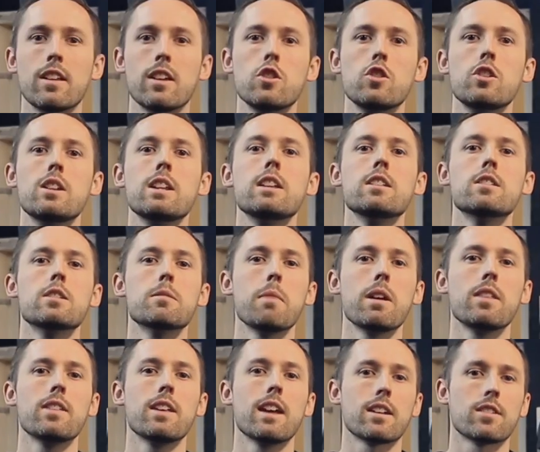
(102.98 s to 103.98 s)
then you need to
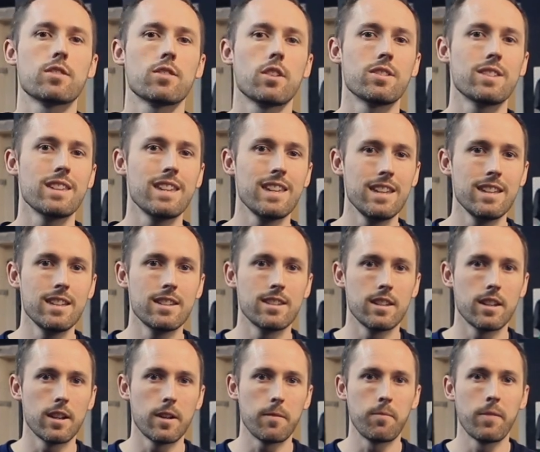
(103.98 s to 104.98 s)
make the exercise
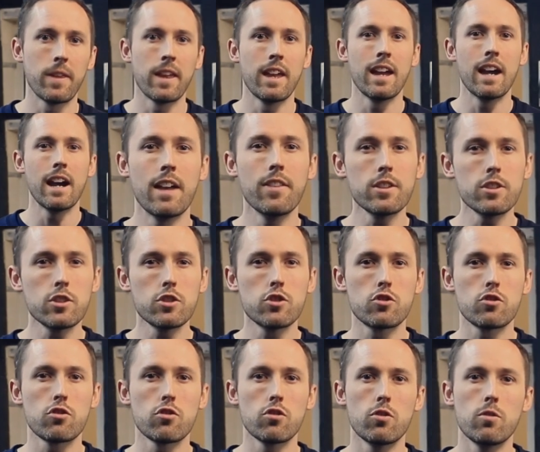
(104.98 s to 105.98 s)
easier. And this is
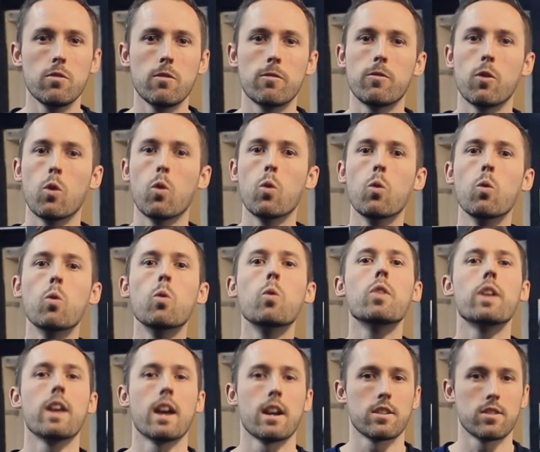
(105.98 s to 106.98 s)
true for all
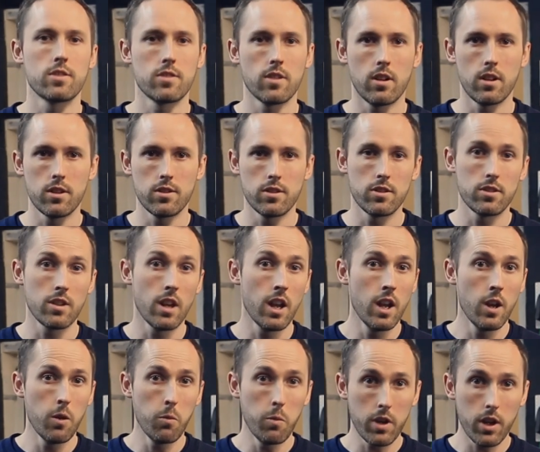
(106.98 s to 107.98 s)
the exercises
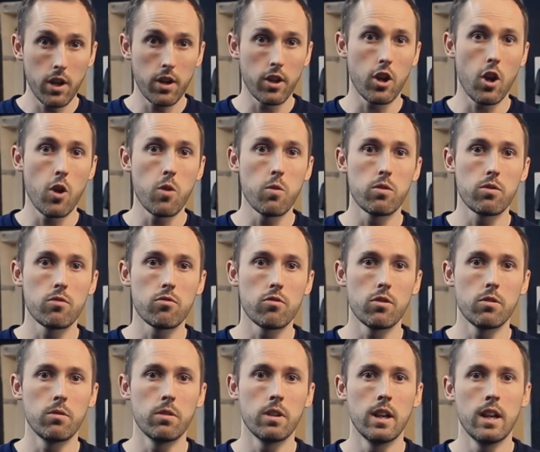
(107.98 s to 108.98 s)
we're going to go through.